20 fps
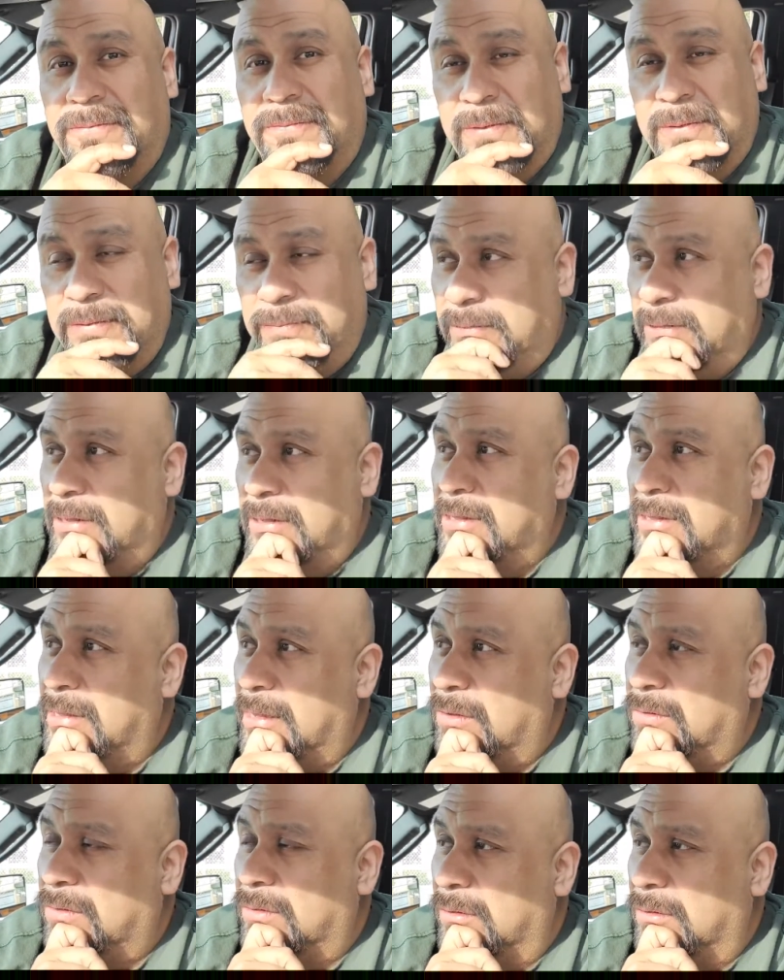
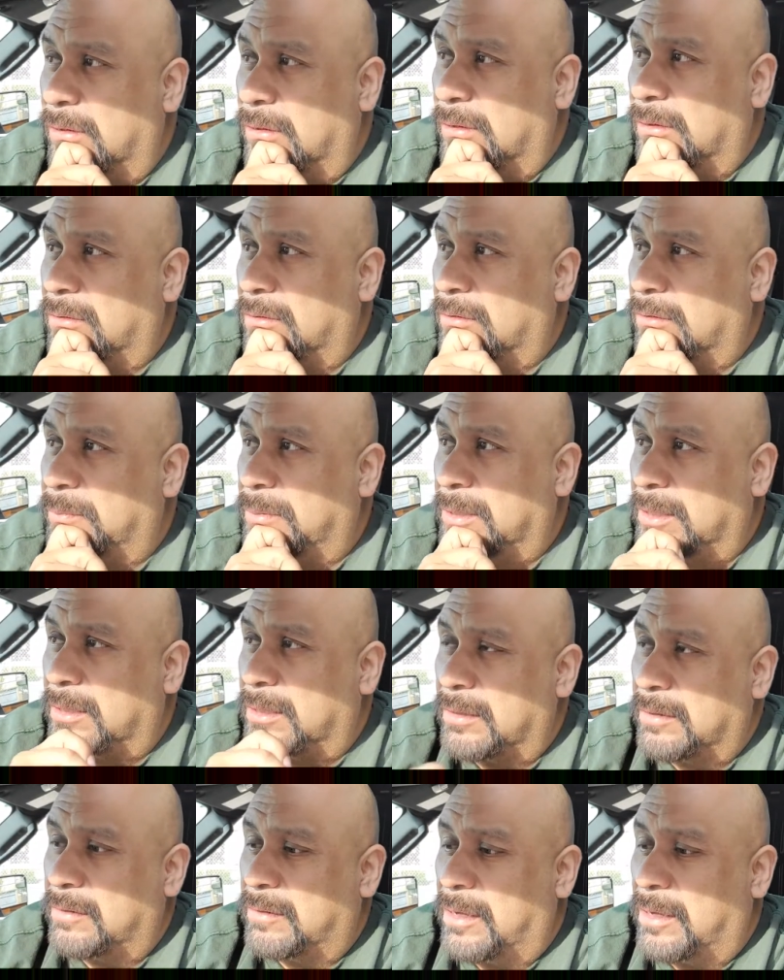$15,000, but
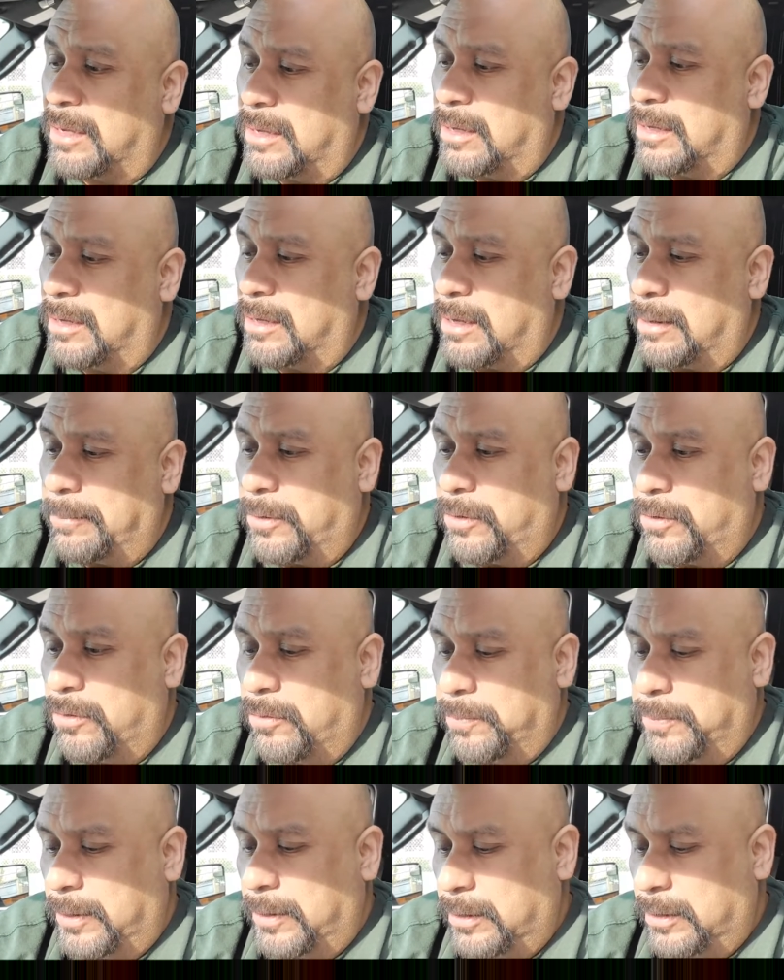this guy I'm
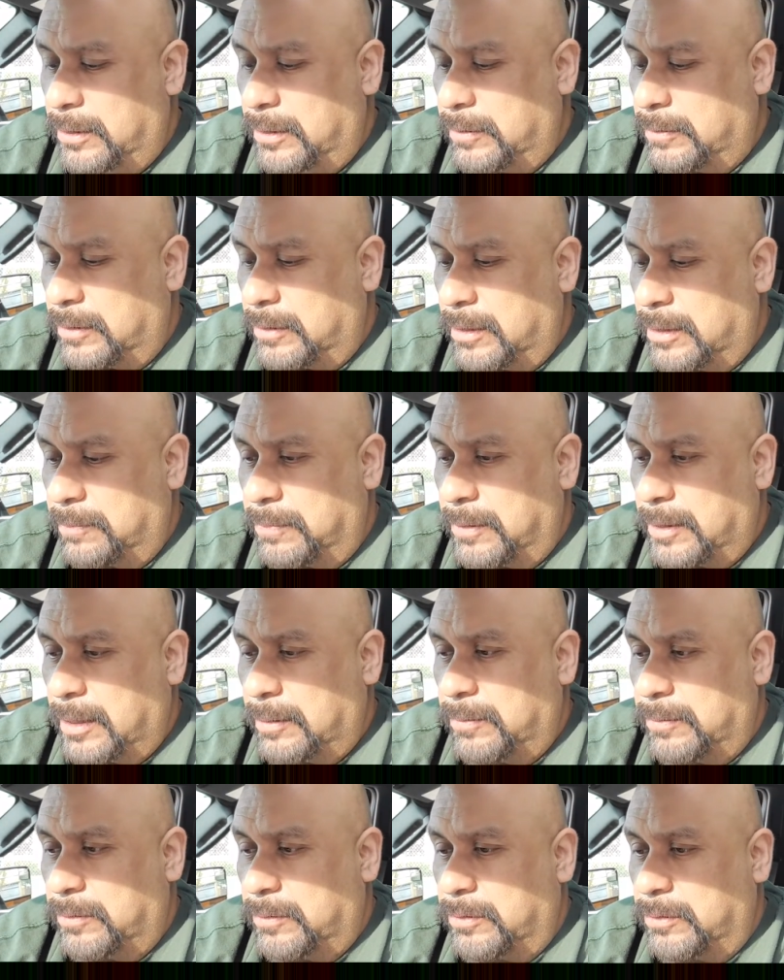hoping is going to be
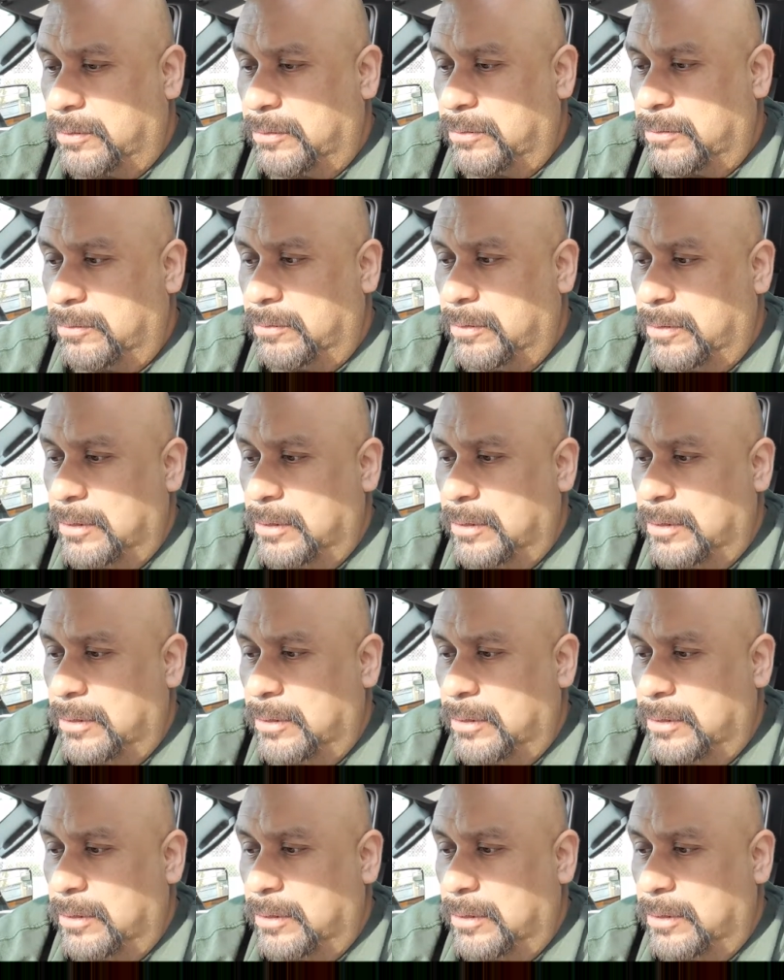able to